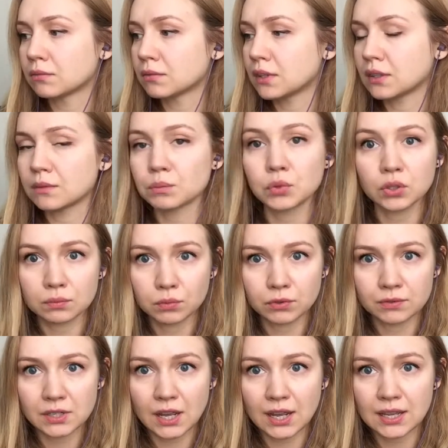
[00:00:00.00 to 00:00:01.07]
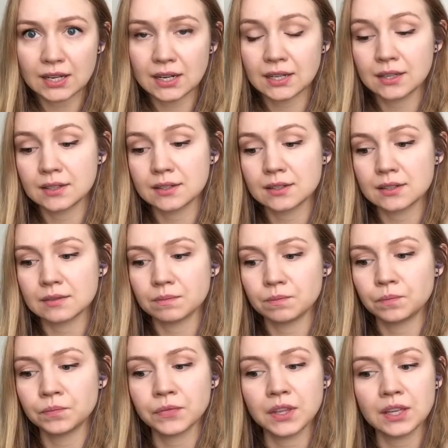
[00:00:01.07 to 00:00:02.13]
the bulletproof diet, and
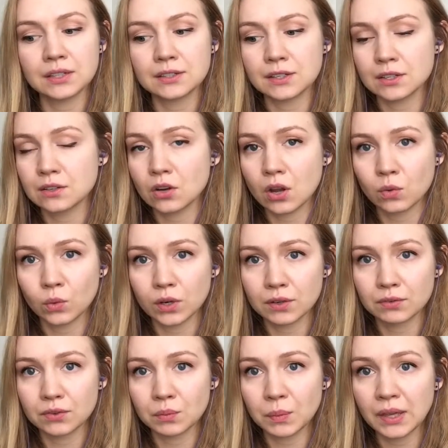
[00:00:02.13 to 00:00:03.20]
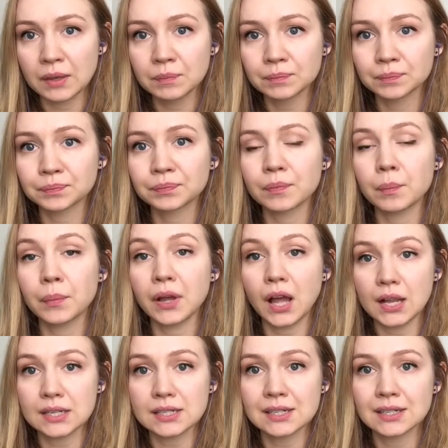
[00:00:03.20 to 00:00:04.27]
it did not work for me.
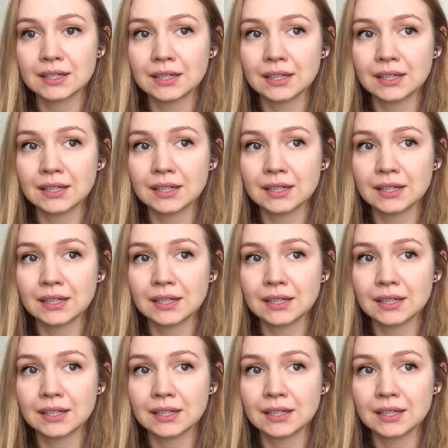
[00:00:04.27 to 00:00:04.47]
But,